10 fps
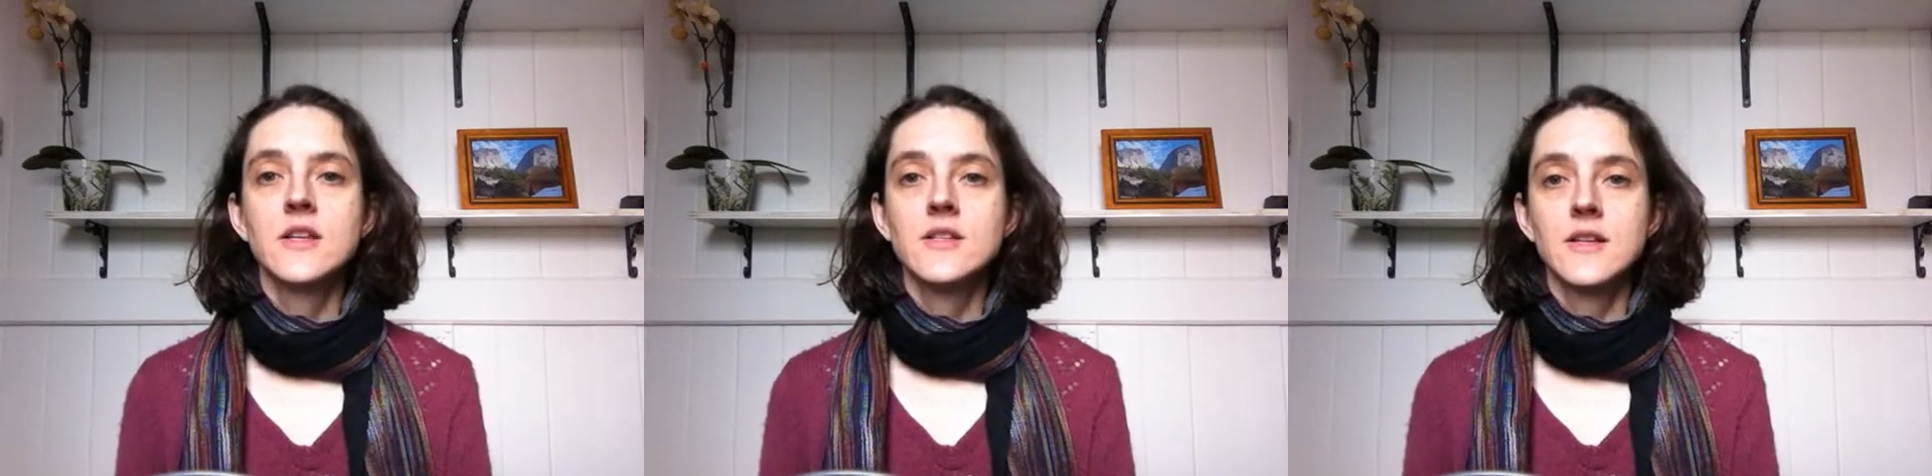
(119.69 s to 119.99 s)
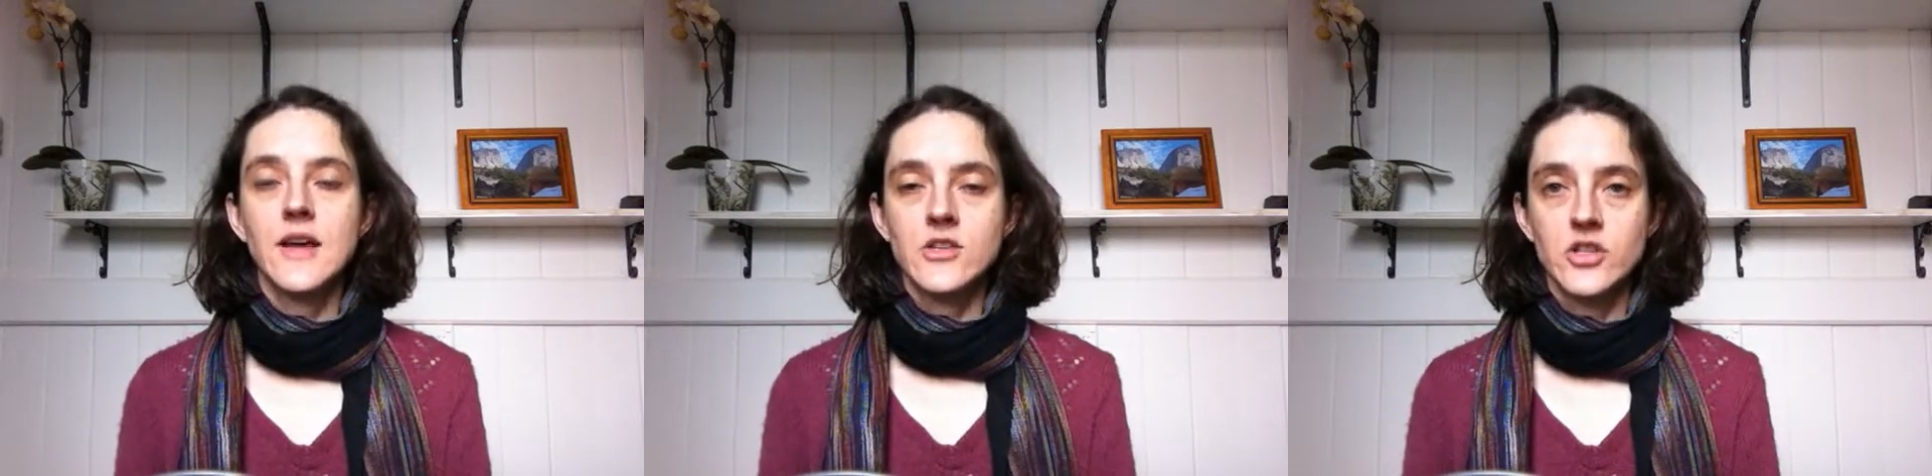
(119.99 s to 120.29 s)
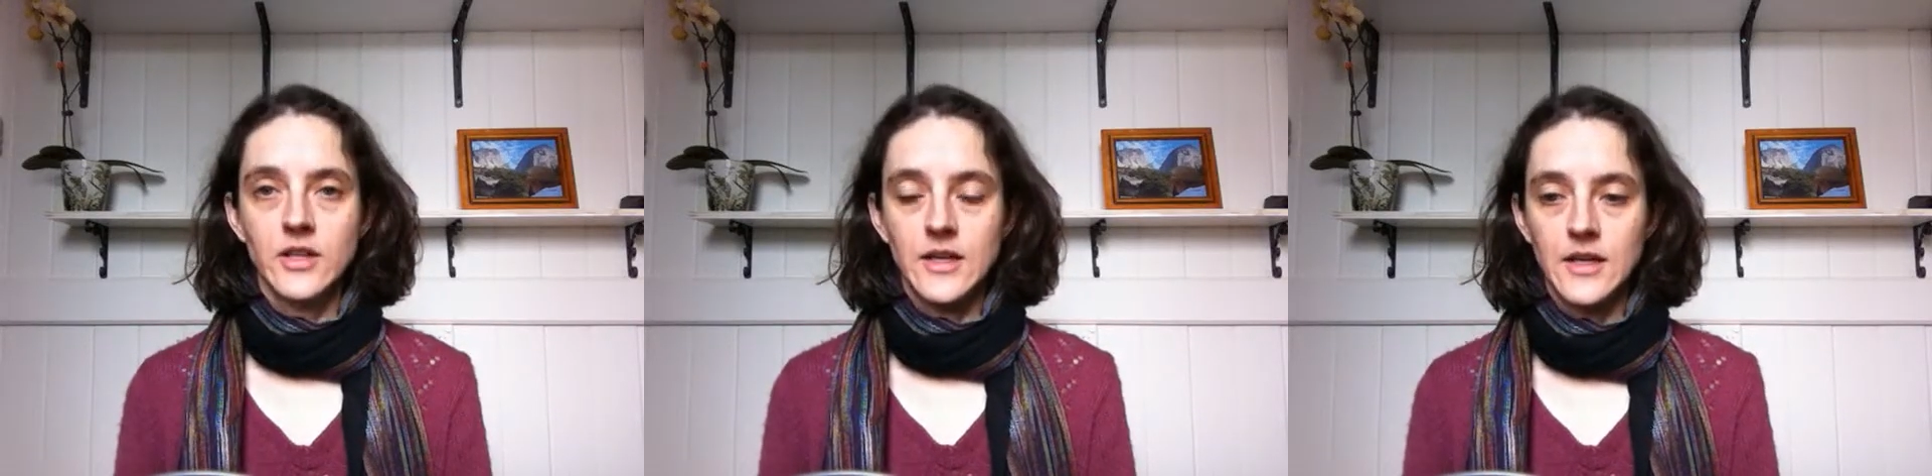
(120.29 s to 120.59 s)

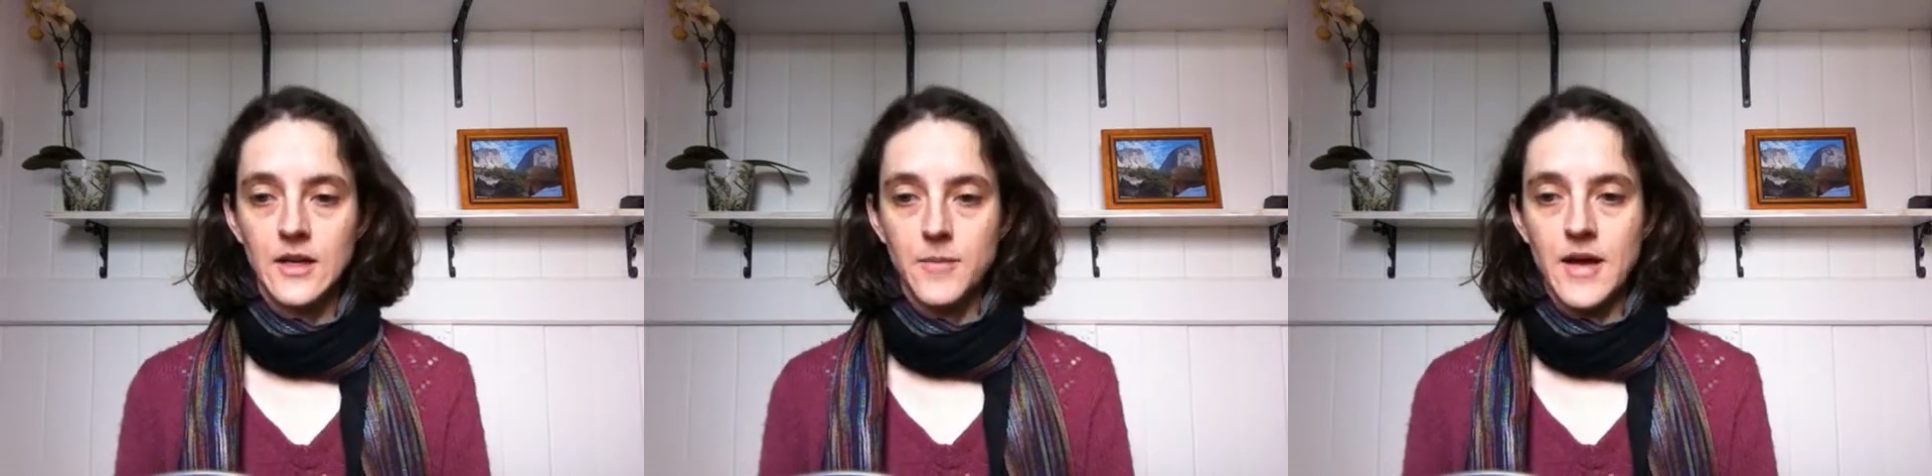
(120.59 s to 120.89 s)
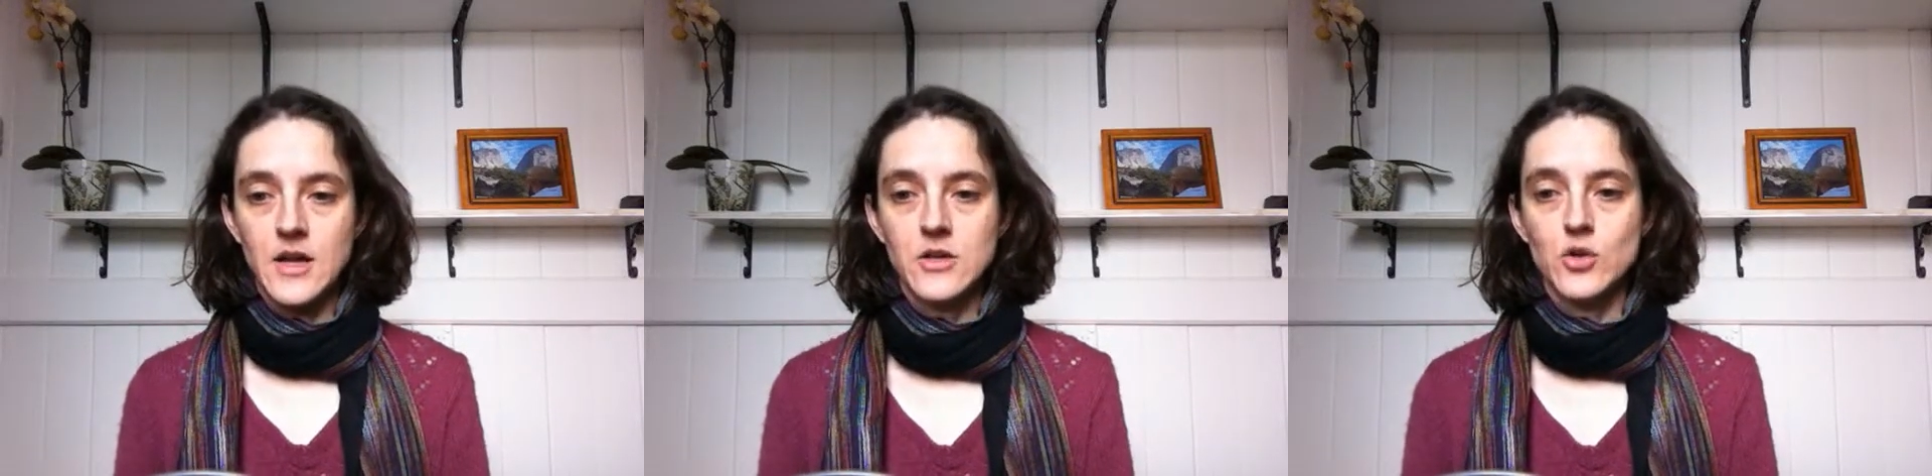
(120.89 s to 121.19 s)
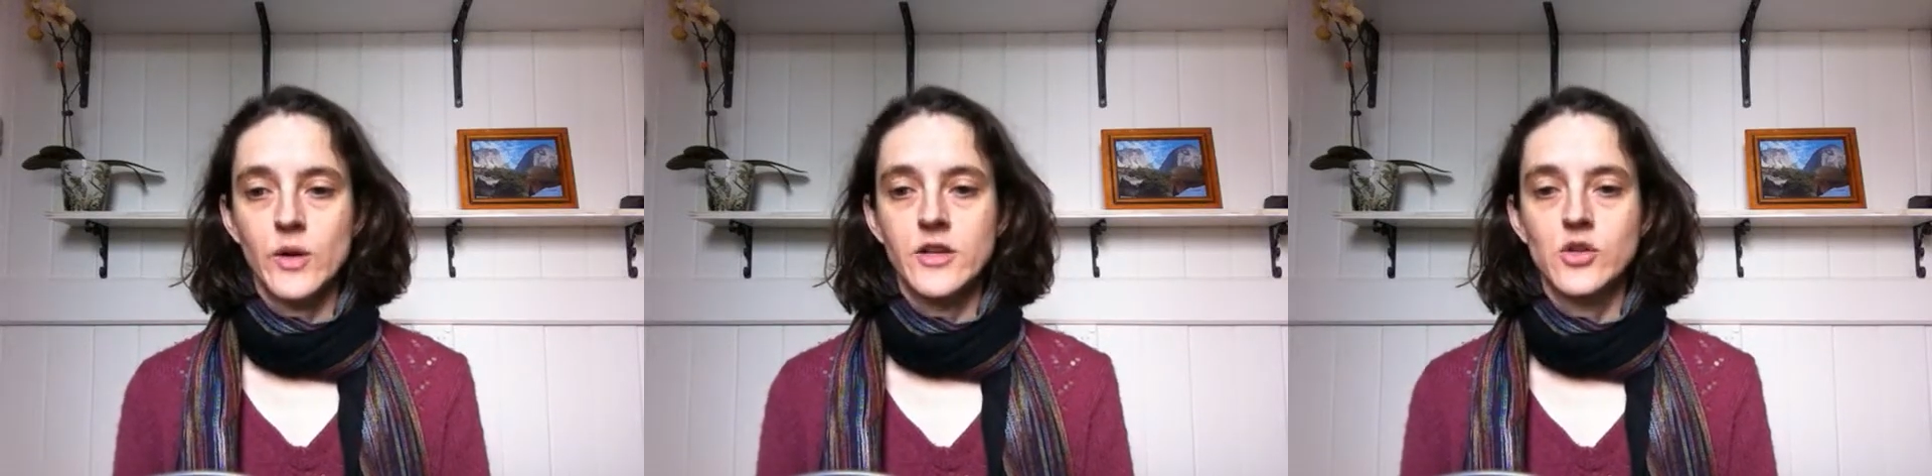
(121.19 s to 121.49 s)
internationally in about
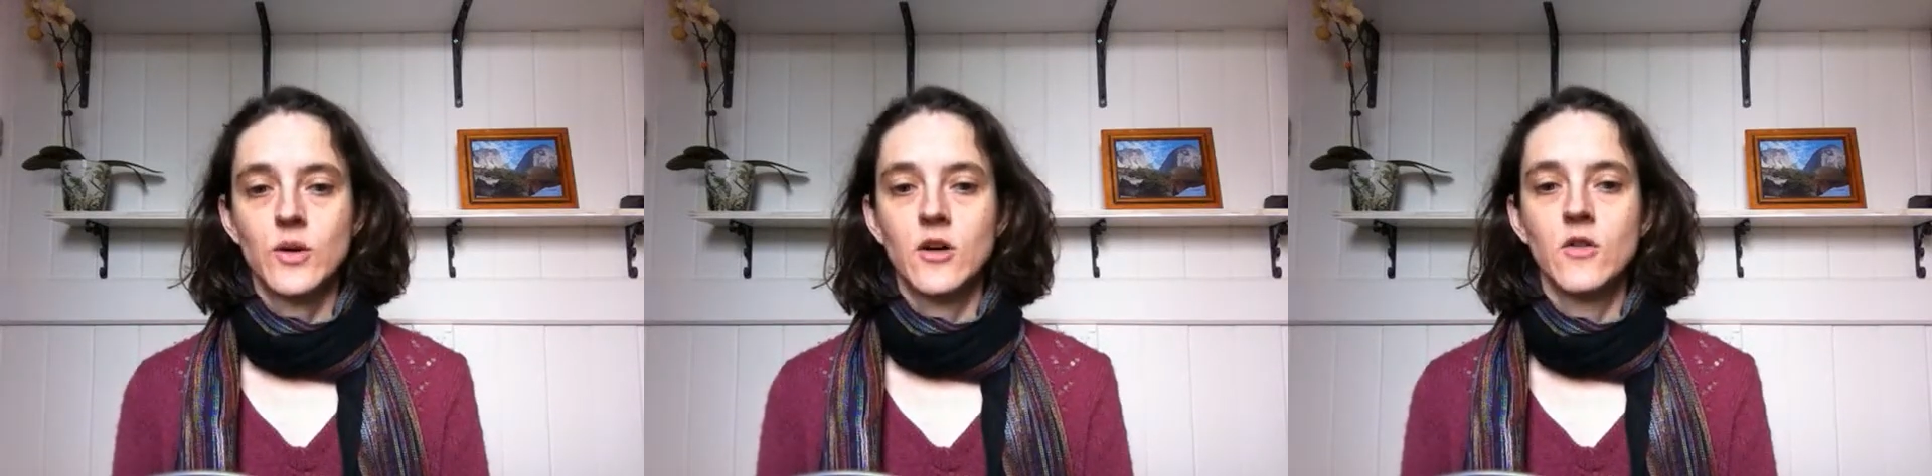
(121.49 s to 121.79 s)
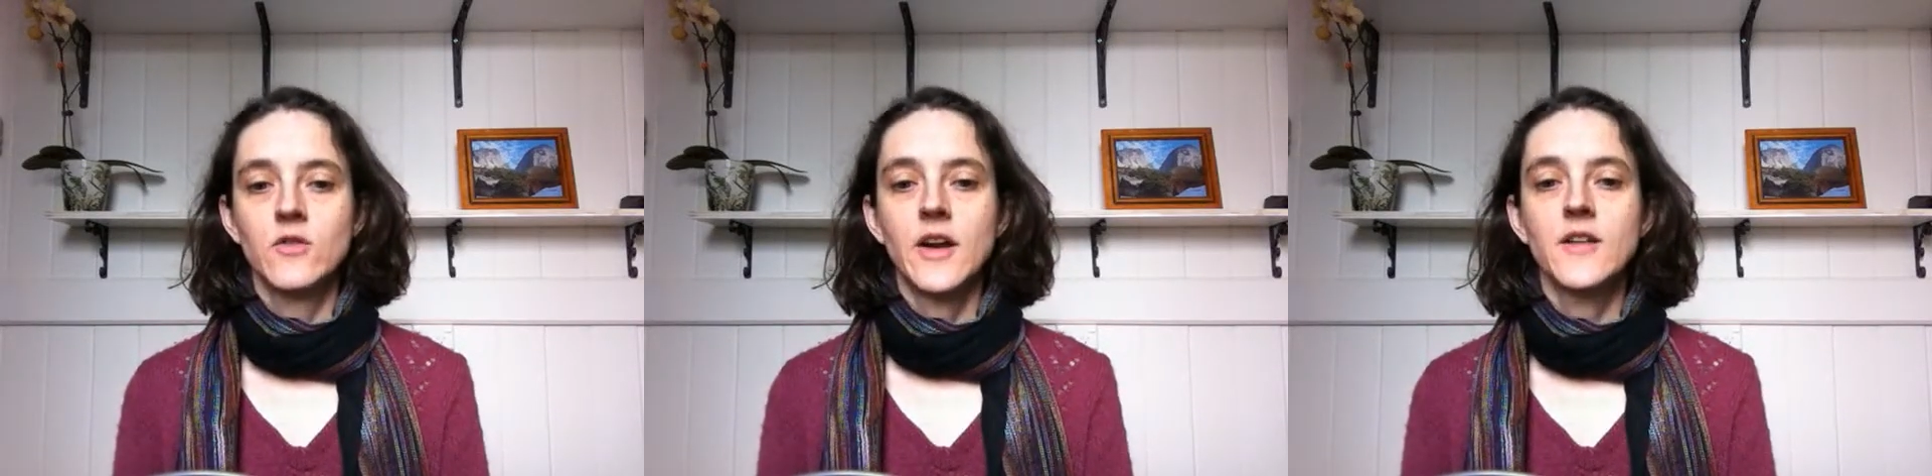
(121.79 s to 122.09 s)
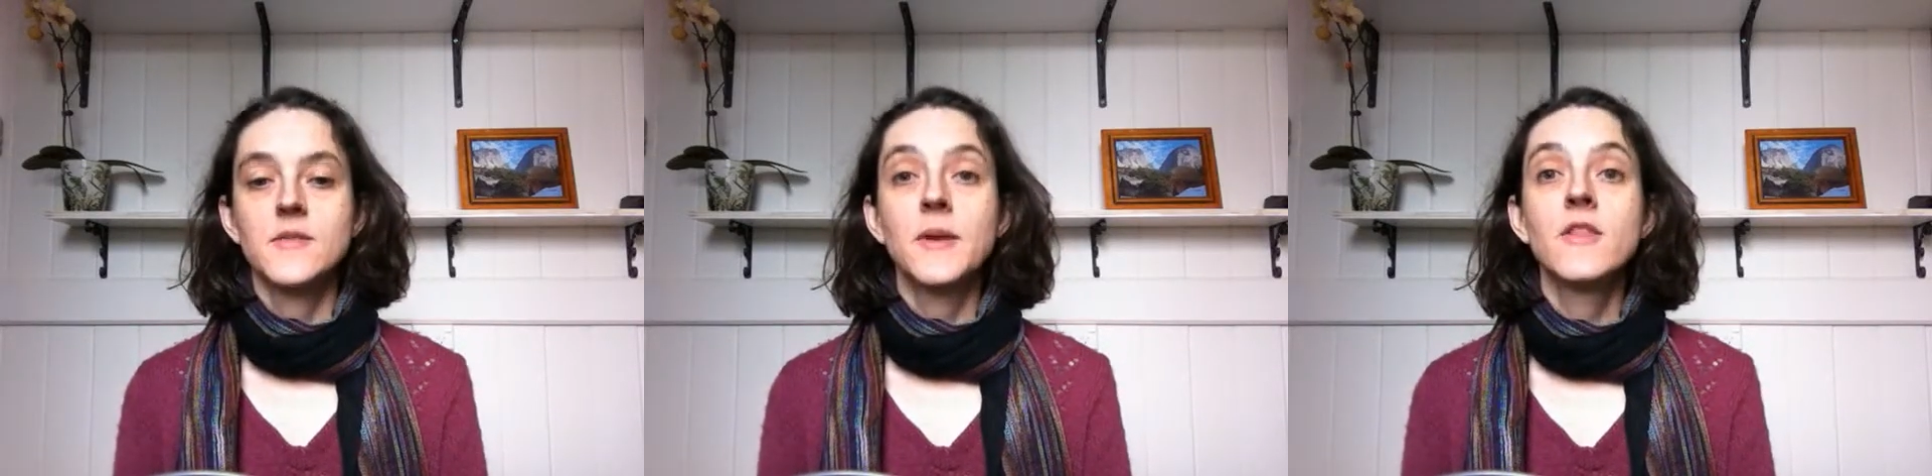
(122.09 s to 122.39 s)
2012, and
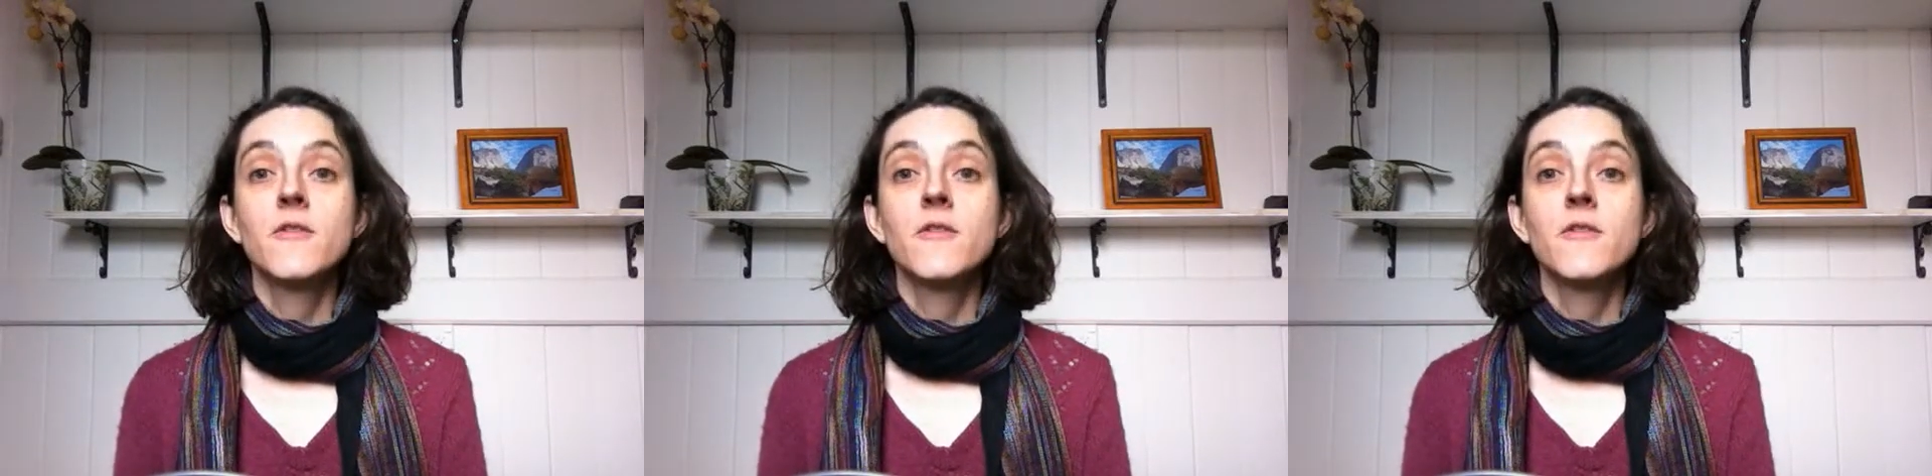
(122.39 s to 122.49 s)
it's been the